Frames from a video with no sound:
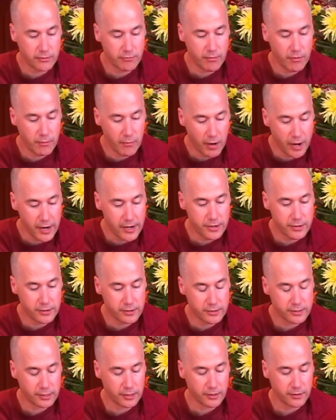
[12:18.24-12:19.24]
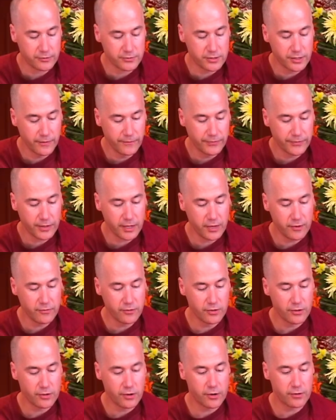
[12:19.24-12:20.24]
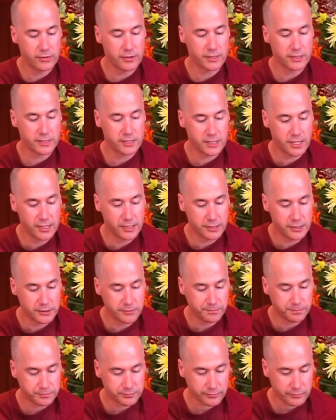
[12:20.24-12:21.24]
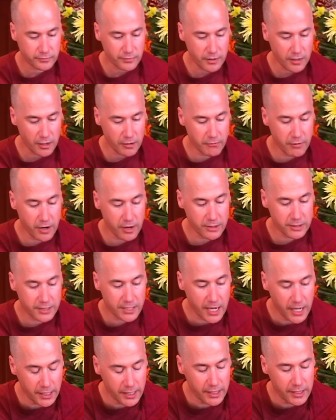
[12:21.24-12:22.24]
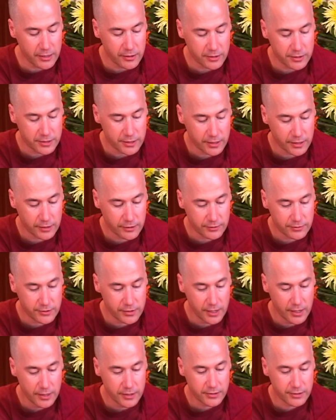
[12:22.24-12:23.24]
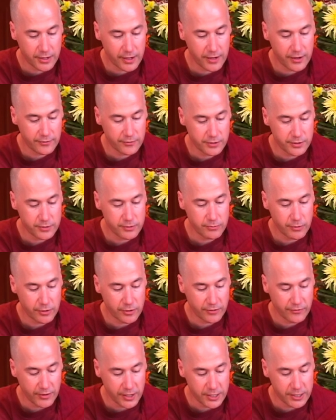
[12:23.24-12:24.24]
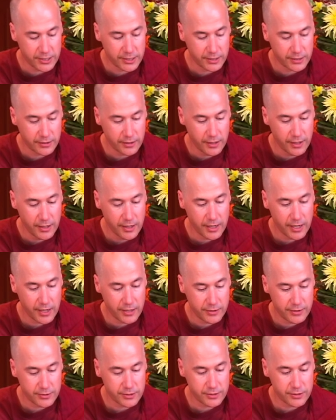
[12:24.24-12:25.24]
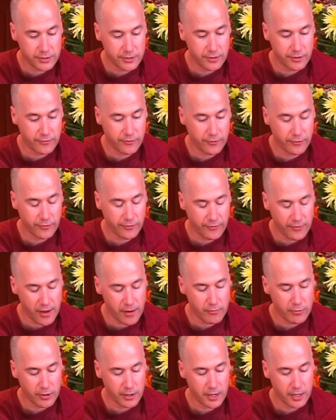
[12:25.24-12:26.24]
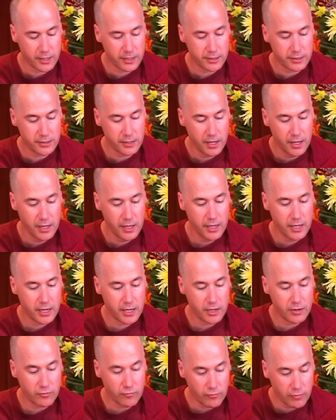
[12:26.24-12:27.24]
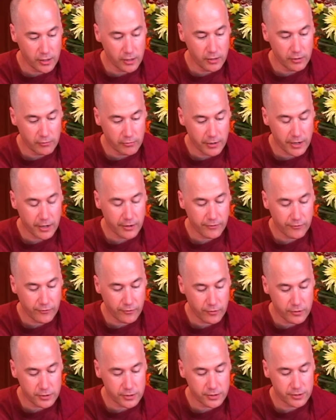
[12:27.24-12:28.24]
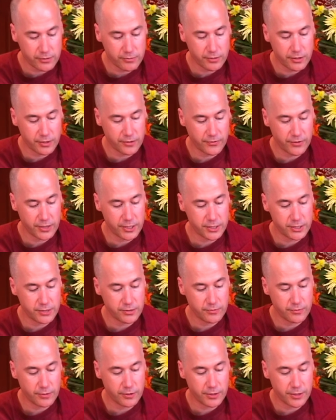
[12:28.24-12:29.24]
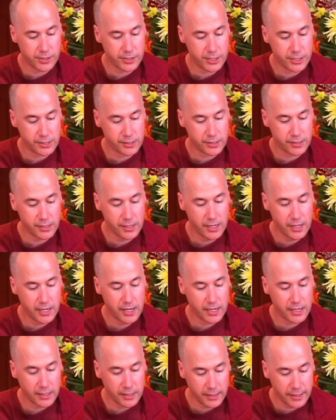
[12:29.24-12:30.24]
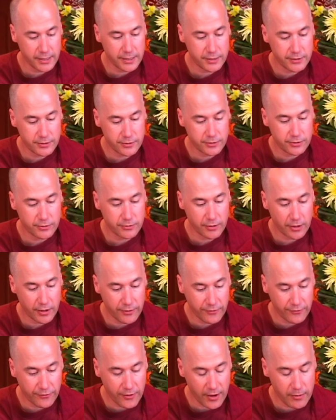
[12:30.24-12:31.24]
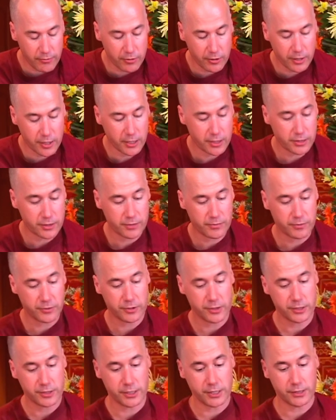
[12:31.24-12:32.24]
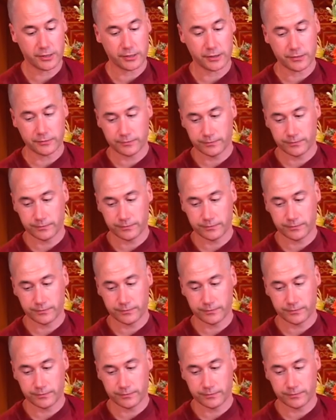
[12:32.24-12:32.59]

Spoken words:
remind ourselves, even though in a sense we are telling ourselves to have this motivation, and this is therefore fabricated, it will reinforce the motivation of bodhicitta and lead to unfabricated bodhicitta.